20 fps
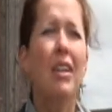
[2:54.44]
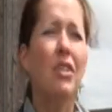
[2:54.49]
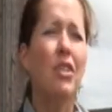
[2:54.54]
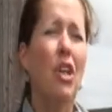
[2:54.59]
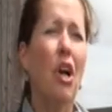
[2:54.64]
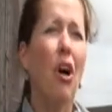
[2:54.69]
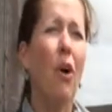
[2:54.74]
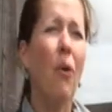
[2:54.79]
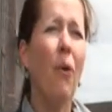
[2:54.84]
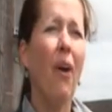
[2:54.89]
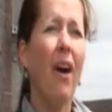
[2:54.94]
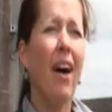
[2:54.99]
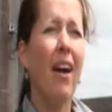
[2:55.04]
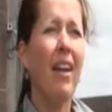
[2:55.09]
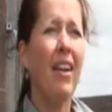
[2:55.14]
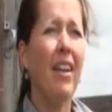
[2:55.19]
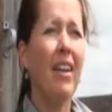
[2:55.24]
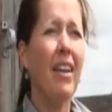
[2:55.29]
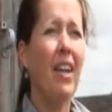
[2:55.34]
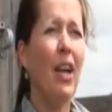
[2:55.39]
So,
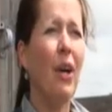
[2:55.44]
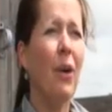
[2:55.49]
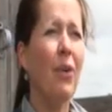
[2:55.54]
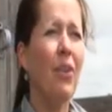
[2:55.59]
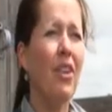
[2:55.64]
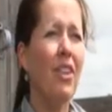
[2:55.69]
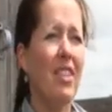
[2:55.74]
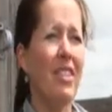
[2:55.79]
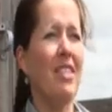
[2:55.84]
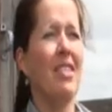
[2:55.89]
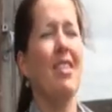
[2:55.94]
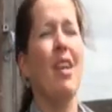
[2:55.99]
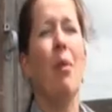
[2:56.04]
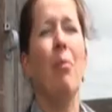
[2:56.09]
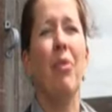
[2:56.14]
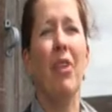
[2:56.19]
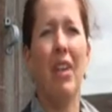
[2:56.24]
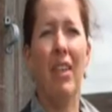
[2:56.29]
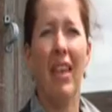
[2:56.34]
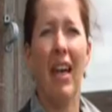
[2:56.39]
this is
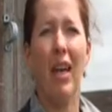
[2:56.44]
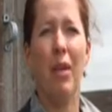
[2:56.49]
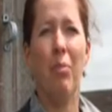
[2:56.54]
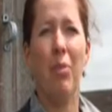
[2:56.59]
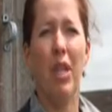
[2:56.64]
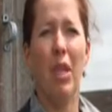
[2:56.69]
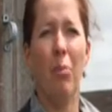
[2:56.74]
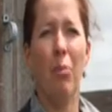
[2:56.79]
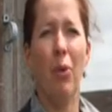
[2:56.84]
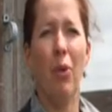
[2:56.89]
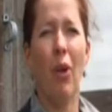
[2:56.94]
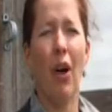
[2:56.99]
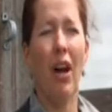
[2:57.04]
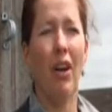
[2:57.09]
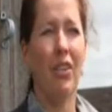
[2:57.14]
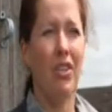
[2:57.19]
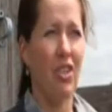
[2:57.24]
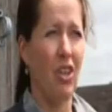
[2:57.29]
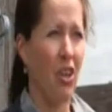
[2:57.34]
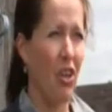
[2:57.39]
something that people
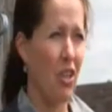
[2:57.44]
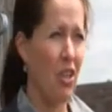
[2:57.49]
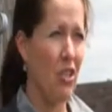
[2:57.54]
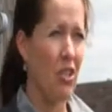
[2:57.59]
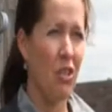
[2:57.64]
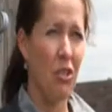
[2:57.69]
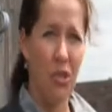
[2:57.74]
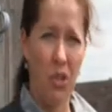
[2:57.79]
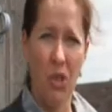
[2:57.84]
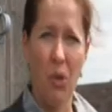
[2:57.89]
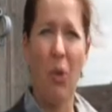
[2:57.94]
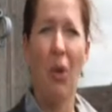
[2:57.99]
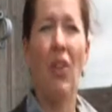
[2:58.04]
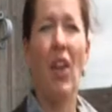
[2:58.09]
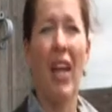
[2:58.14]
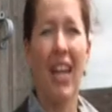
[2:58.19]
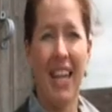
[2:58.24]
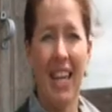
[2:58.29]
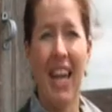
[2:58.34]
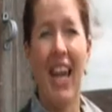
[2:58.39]
are starting to do, and
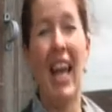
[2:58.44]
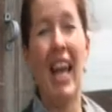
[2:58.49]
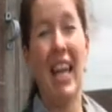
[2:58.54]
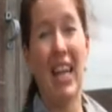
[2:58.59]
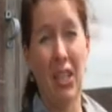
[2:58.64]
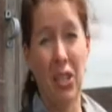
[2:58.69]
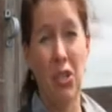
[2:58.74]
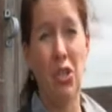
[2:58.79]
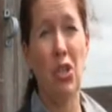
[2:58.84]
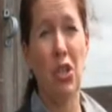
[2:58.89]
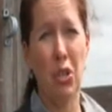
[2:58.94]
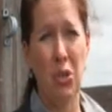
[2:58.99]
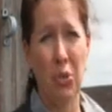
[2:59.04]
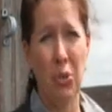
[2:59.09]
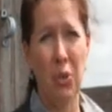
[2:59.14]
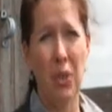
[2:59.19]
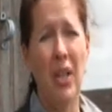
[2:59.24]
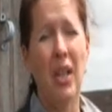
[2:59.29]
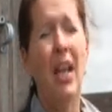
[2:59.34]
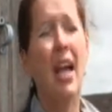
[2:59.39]
they can
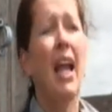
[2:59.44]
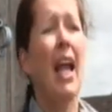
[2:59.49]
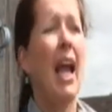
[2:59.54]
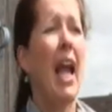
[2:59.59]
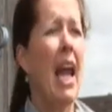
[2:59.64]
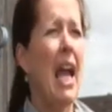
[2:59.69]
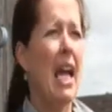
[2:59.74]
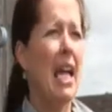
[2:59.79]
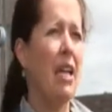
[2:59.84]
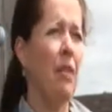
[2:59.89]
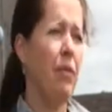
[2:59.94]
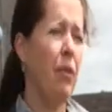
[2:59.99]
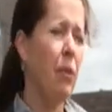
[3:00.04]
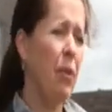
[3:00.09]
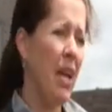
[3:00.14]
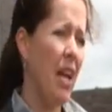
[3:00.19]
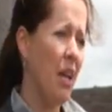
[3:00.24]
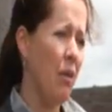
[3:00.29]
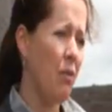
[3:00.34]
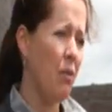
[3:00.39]
do. And if you
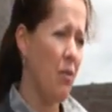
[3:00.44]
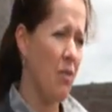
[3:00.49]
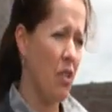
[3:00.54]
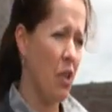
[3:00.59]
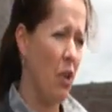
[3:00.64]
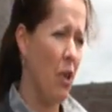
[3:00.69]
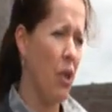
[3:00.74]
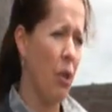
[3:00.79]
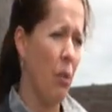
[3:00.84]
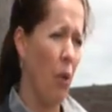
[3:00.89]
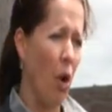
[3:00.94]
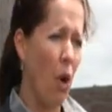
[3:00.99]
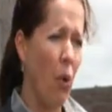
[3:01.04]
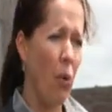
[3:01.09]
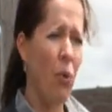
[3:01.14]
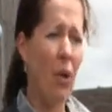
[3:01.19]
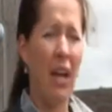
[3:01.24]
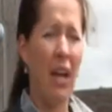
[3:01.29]
can't start your own